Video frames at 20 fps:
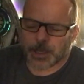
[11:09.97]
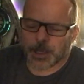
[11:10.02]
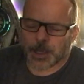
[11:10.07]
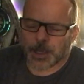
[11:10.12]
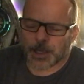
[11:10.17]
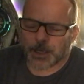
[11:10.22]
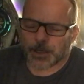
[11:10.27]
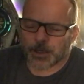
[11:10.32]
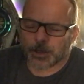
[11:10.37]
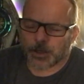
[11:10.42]

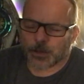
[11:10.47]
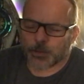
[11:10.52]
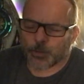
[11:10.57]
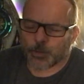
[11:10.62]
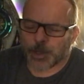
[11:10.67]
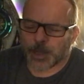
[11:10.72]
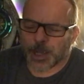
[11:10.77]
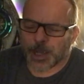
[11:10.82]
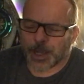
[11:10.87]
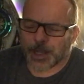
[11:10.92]
and
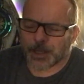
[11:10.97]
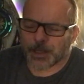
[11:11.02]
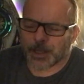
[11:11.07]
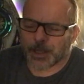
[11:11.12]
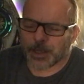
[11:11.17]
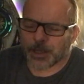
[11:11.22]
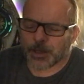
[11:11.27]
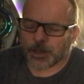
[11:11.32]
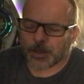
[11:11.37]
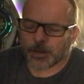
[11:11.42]
we had
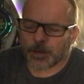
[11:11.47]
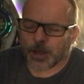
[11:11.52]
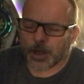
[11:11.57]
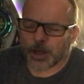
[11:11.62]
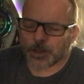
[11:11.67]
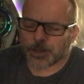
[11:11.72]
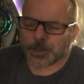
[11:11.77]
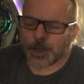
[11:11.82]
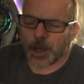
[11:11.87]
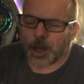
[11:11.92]
like a
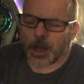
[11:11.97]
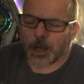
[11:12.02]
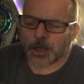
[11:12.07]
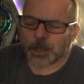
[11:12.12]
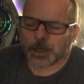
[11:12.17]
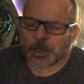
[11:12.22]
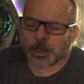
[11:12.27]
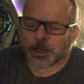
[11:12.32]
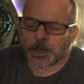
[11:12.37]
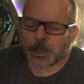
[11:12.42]
long talk.